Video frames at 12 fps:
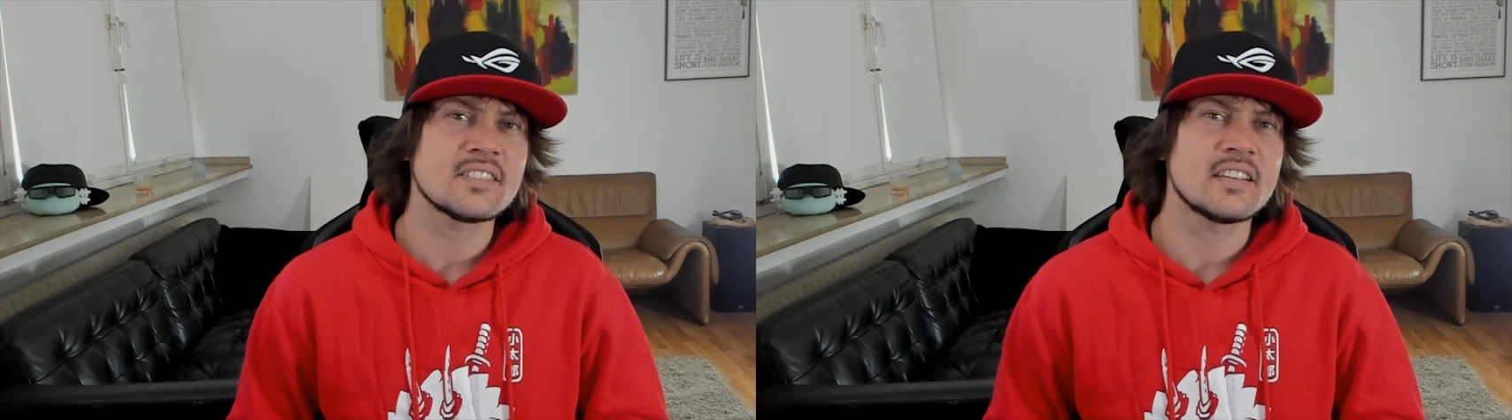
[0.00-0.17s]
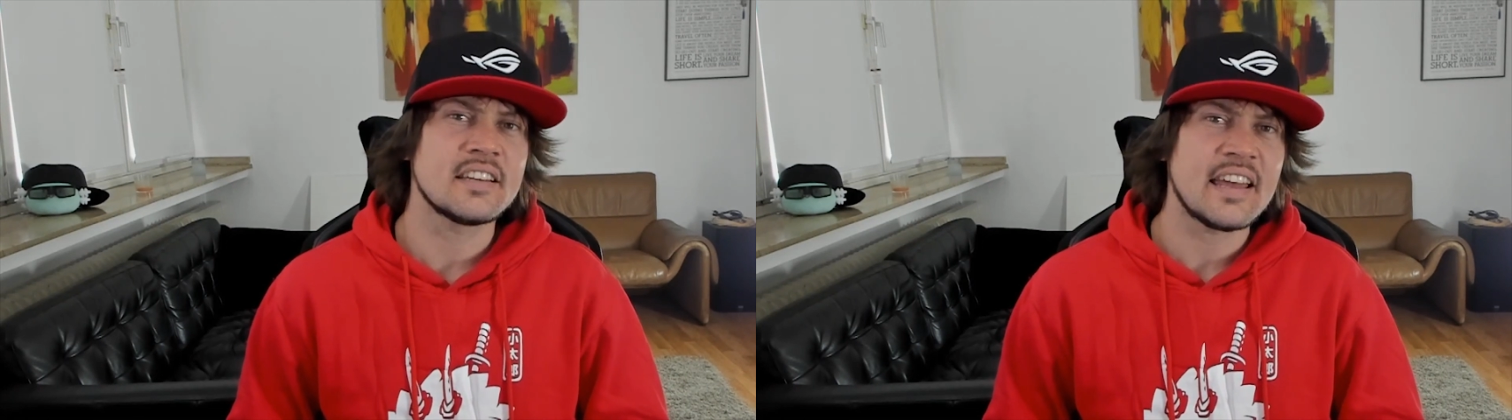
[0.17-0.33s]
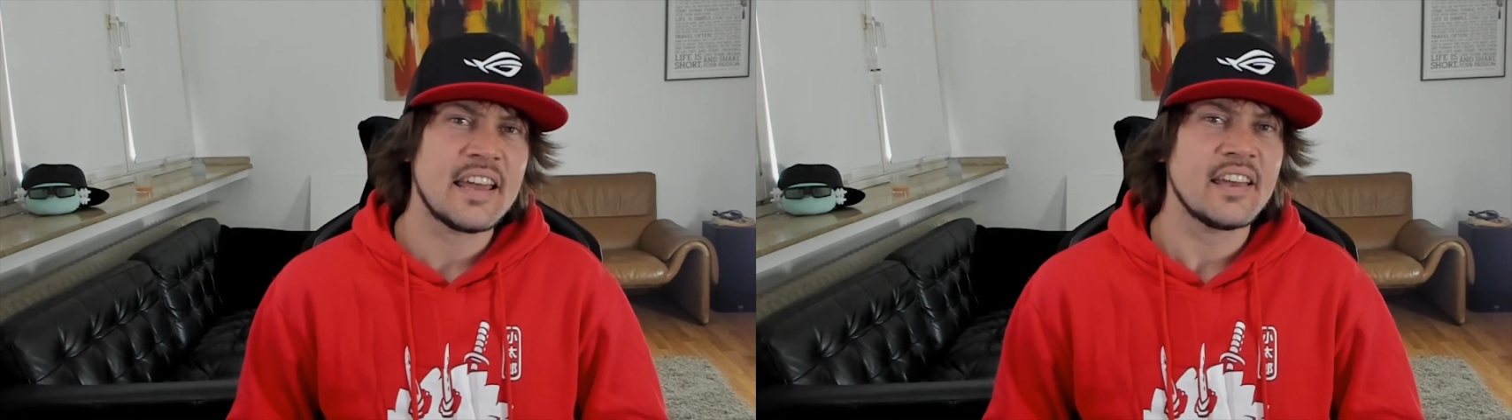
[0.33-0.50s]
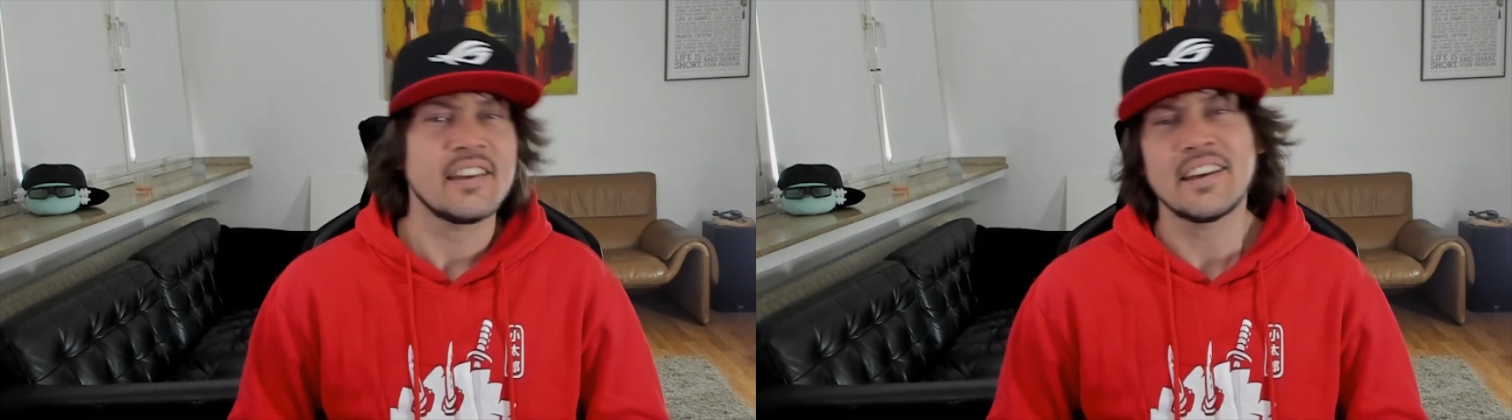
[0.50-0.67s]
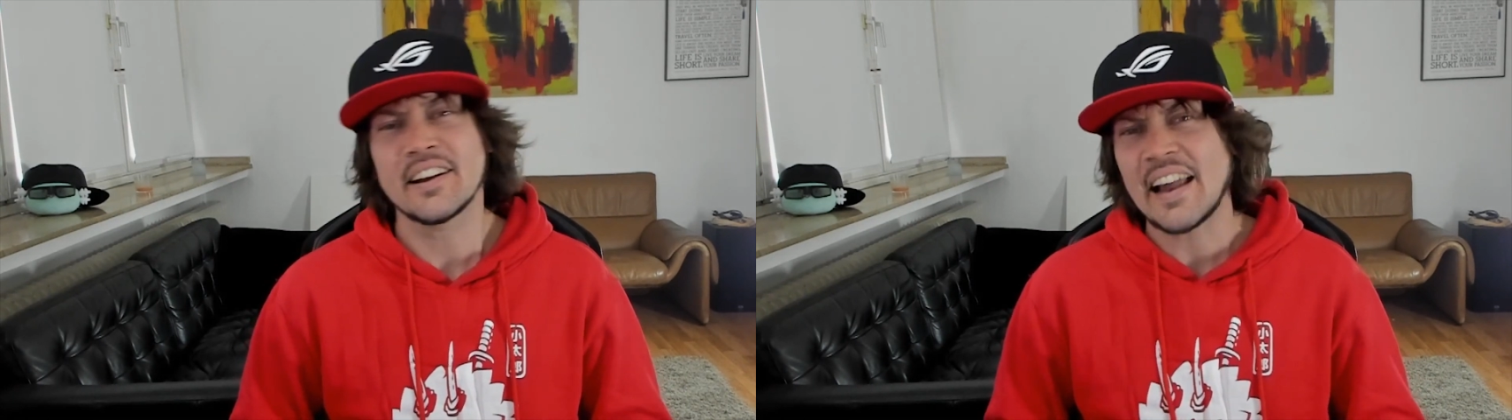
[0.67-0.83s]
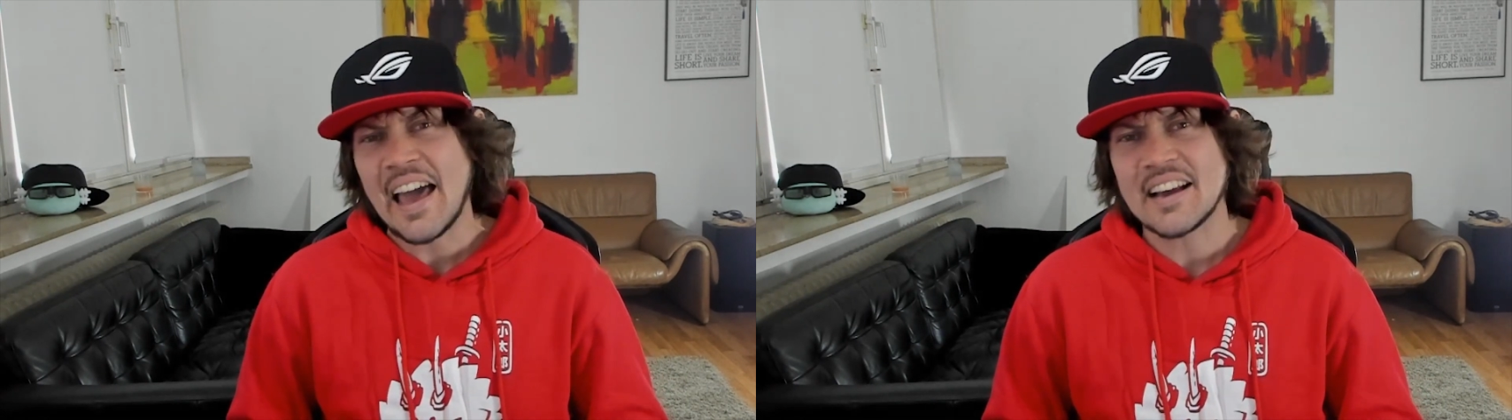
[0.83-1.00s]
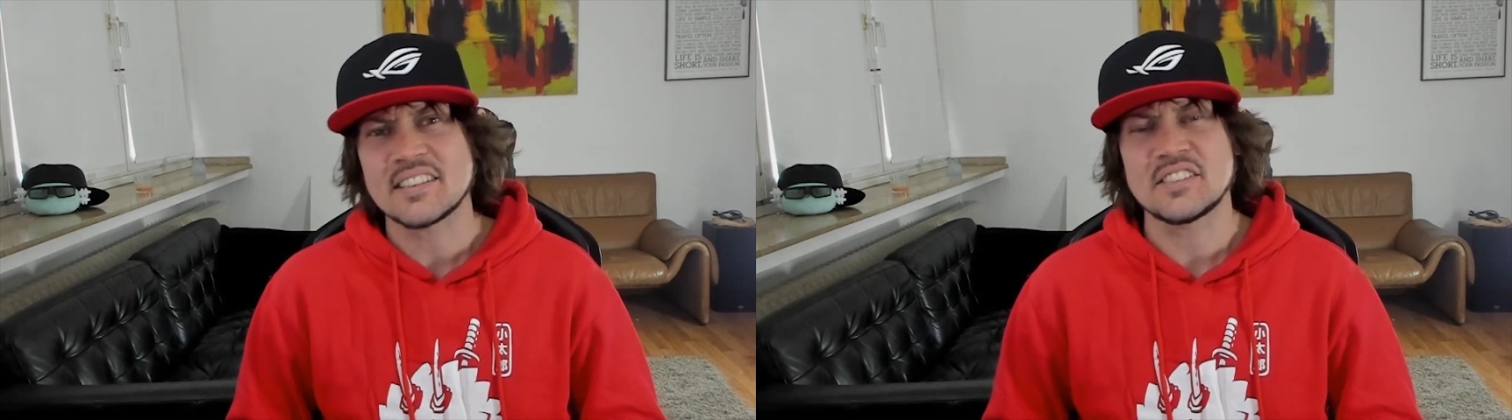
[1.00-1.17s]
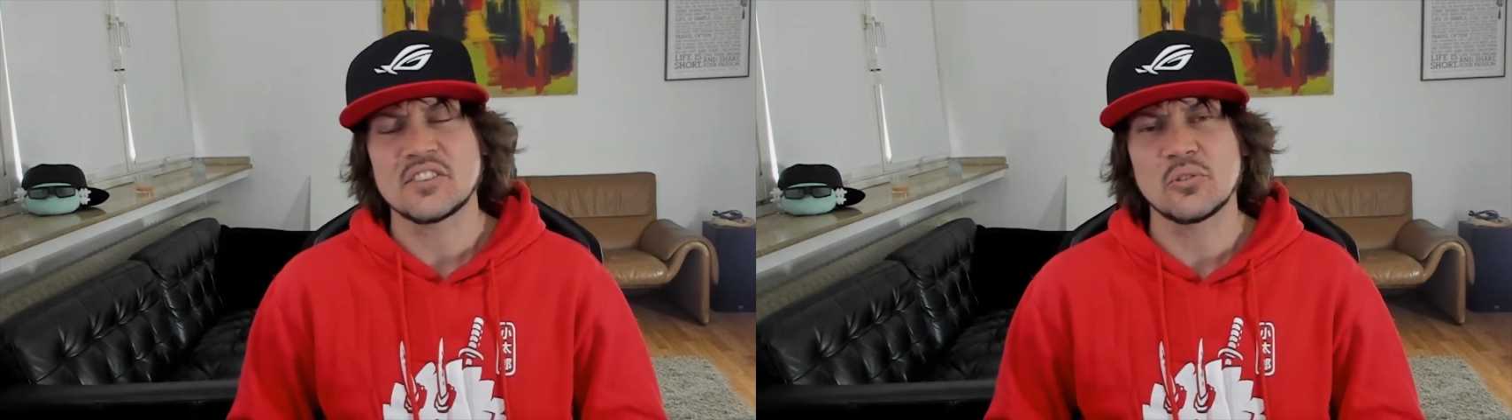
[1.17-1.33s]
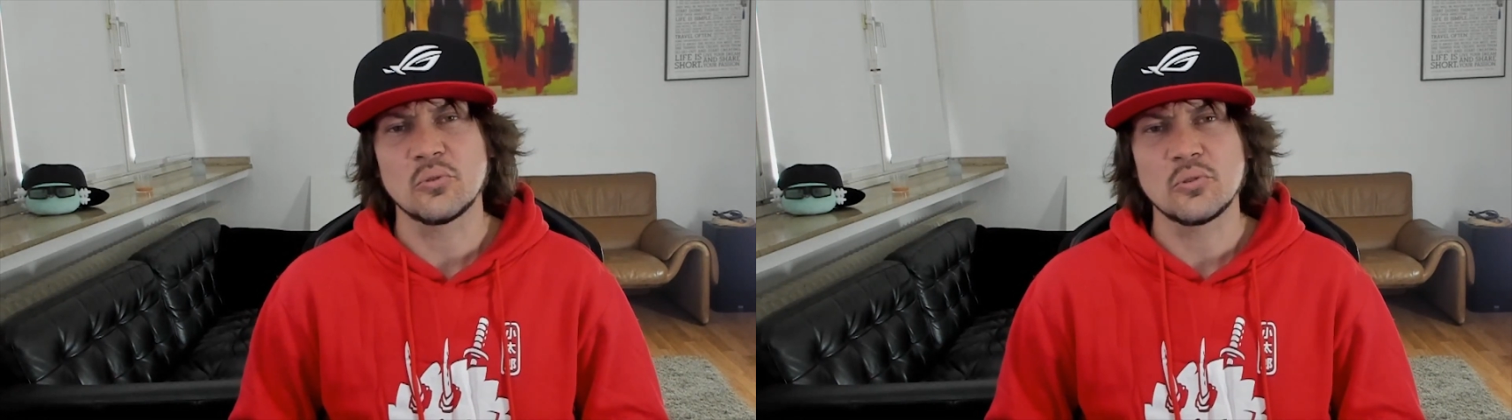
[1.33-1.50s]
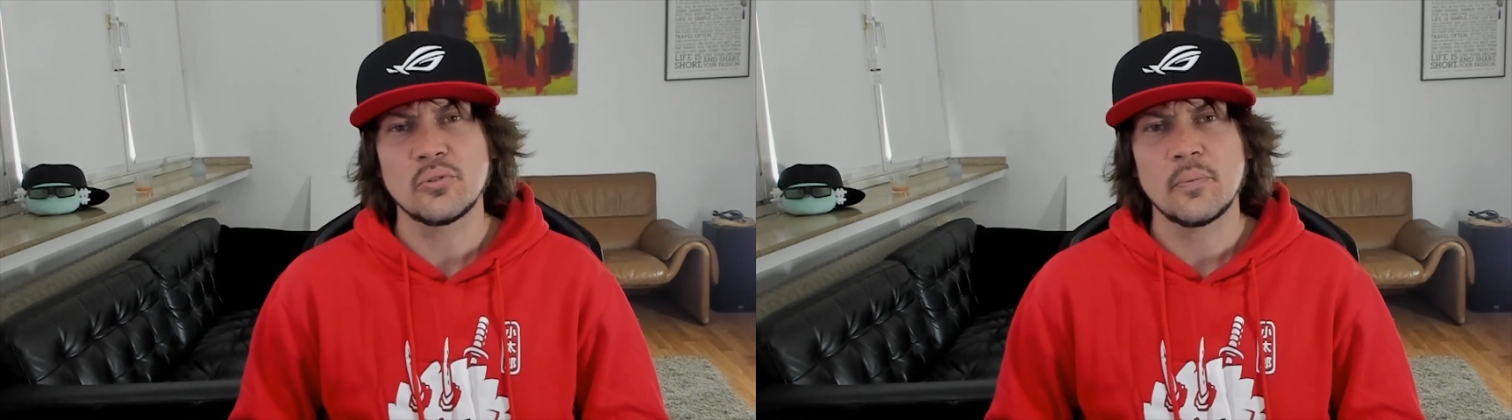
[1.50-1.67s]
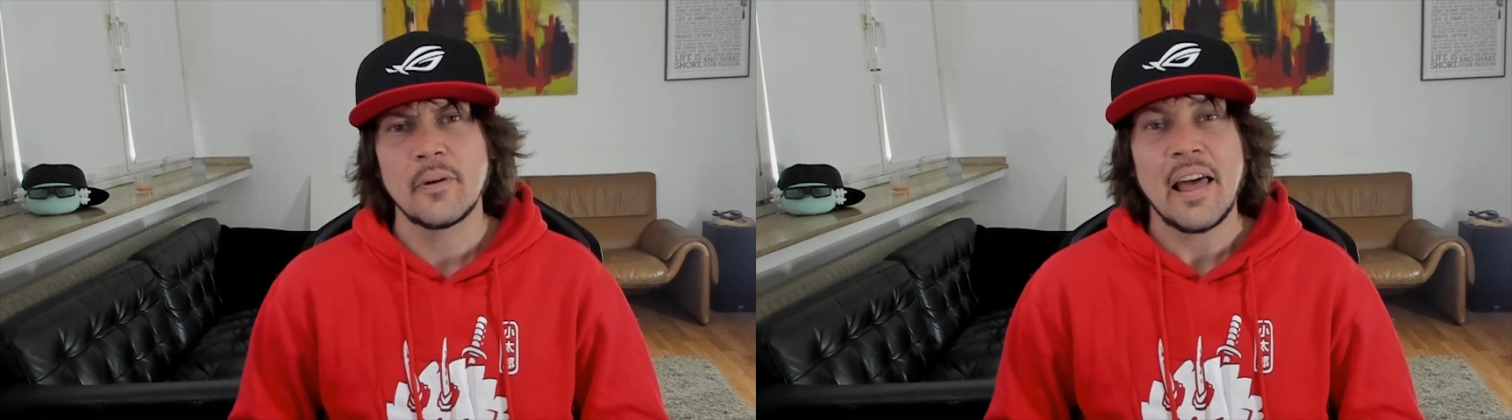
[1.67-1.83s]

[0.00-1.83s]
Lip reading: today here at Axie School.